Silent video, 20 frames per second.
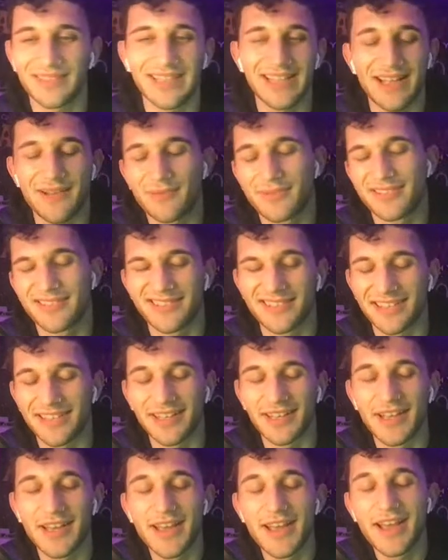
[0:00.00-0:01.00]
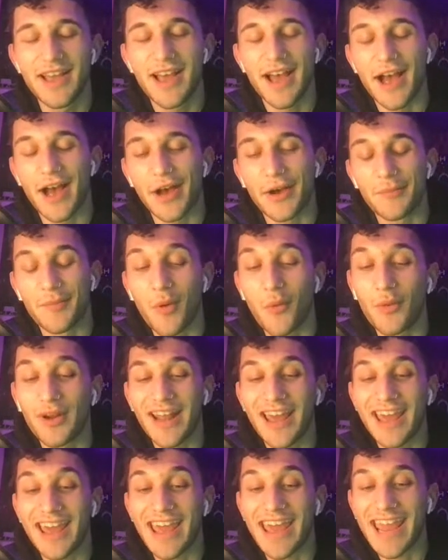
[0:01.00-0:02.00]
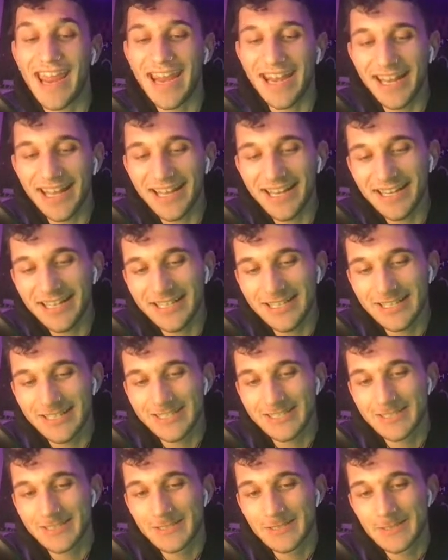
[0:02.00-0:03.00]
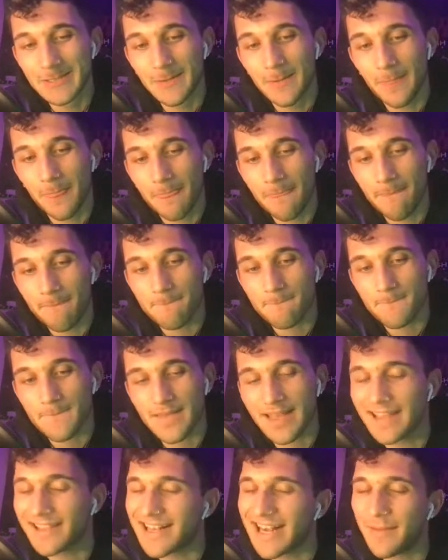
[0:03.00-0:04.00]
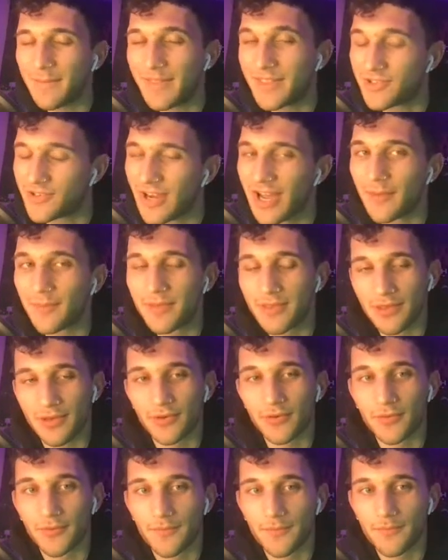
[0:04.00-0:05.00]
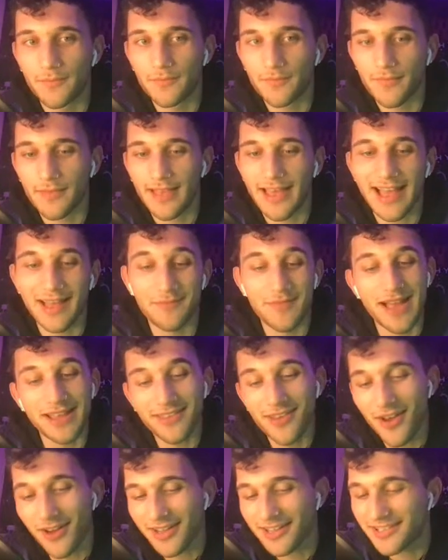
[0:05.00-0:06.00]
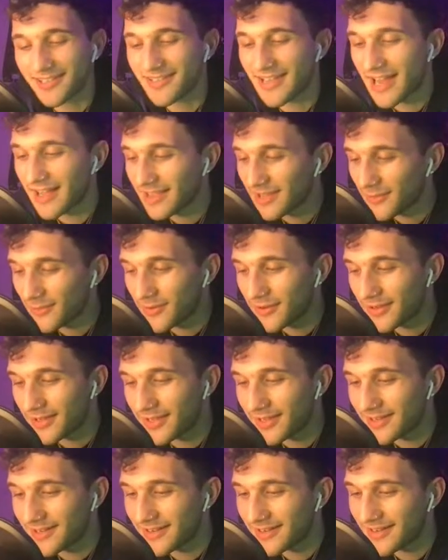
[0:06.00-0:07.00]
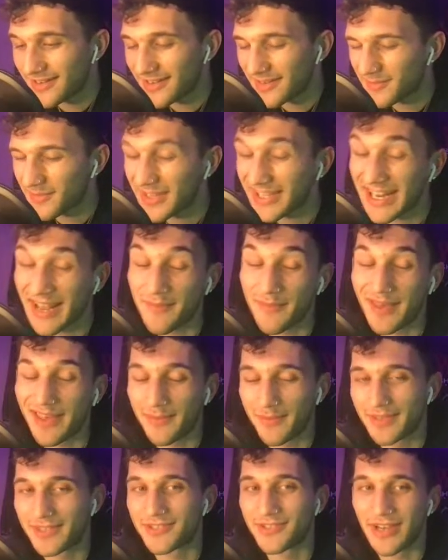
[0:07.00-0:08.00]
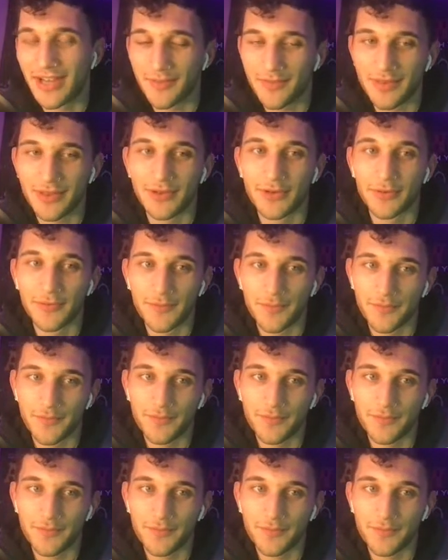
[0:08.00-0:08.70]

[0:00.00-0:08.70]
that was but what I hated, it's got to be the drops too. I'm not talking just Hollywood. Looking at Bateman's drop too.